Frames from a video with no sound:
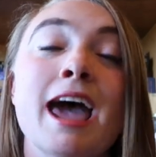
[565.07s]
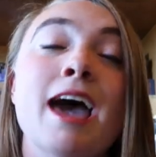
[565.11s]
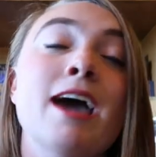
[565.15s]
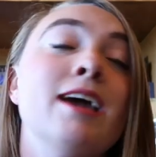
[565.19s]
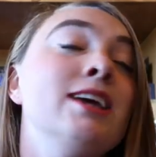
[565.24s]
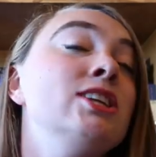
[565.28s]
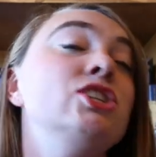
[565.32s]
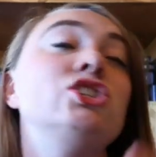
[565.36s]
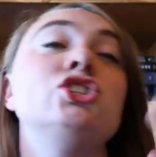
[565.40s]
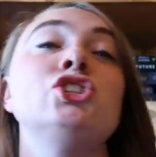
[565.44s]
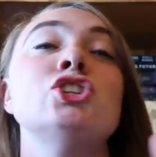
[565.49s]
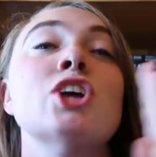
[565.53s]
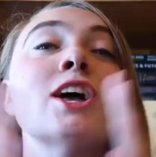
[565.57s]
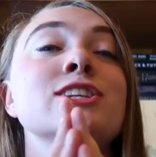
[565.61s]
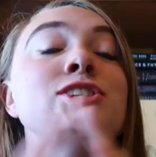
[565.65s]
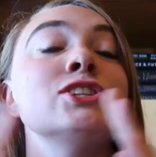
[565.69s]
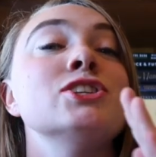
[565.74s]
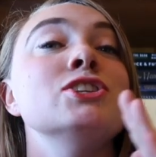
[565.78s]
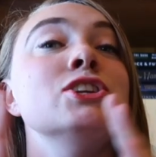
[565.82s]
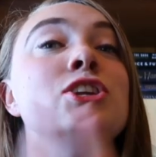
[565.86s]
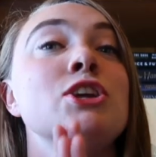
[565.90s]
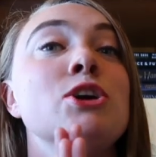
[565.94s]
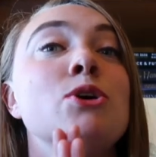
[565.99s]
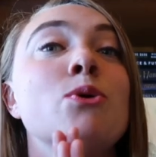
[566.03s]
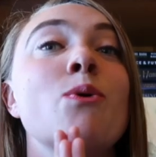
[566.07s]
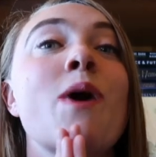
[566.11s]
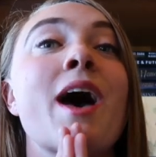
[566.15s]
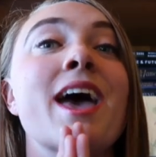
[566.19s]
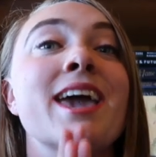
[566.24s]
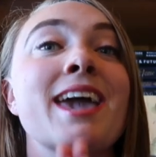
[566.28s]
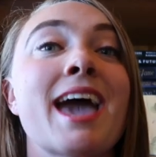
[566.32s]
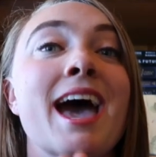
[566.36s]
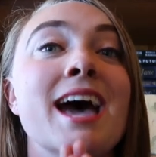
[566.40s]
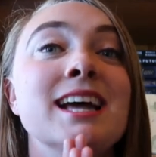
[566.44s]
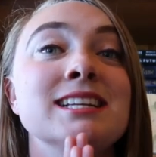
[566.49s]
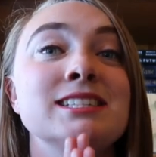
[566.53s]
I just knew
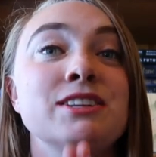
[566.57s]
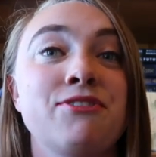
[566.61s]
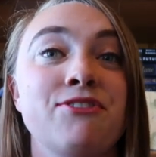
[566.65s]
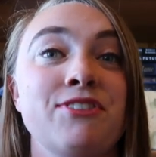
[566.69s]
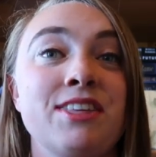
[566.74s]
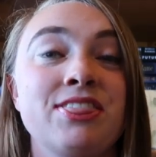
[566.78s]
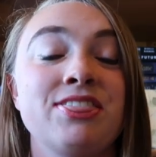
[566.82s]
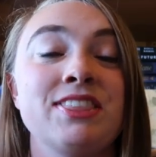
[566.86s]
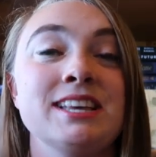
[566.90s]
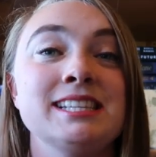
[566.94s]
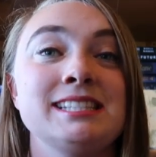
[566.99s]
I had to fit